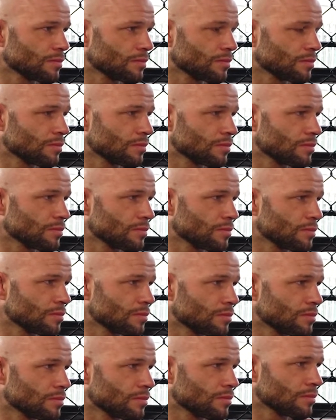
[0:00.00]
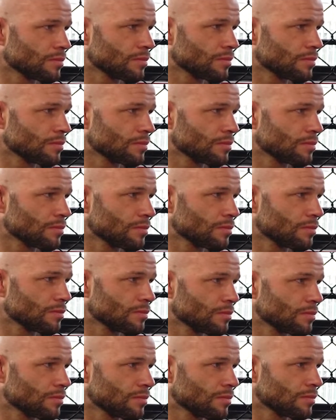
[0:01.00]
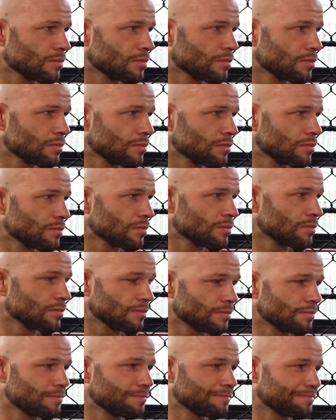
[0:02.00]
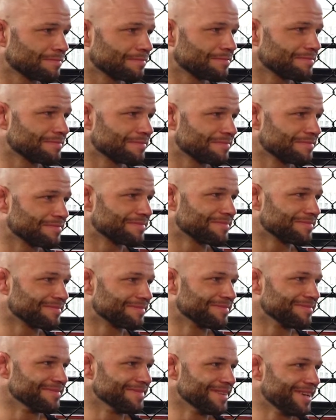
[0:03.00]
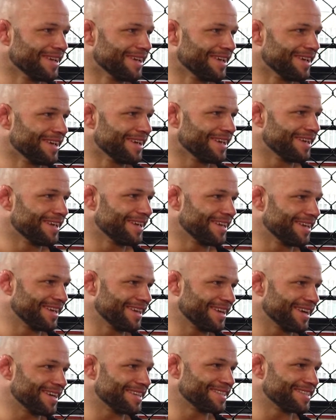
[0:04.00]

This person isn't speaking.